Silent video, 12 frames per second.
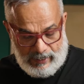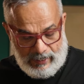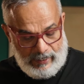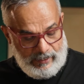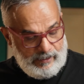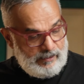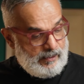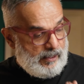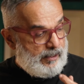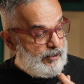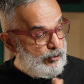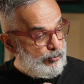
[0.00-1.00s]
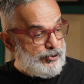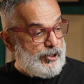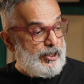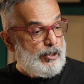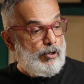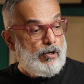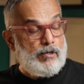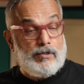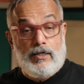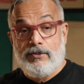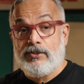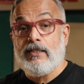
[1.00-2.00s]
and using
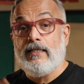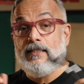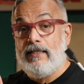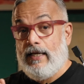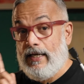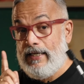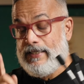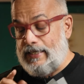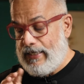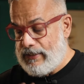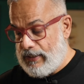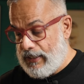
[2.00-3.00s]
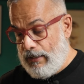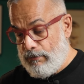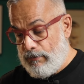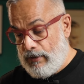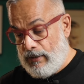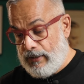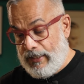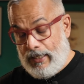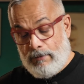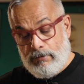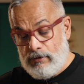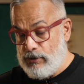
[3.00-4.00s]
your single data
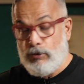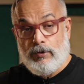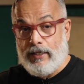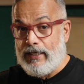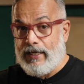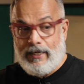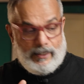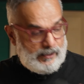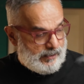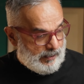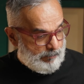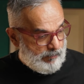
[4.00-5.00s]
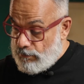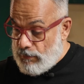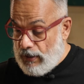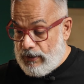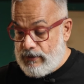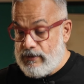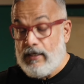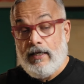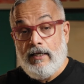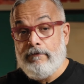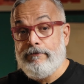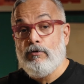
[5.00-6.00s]
cables, you can connect them. But
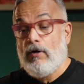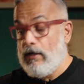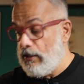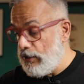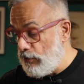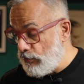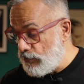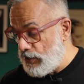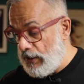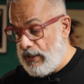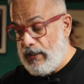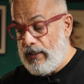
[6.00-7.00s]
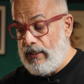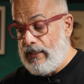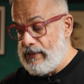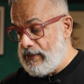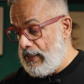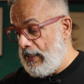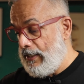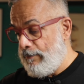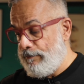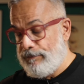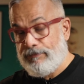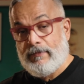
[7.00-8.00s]
if you are using, let's
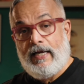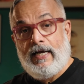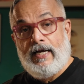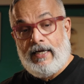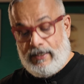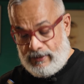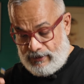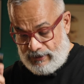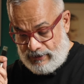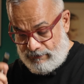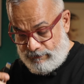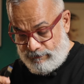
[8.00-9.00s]
say, a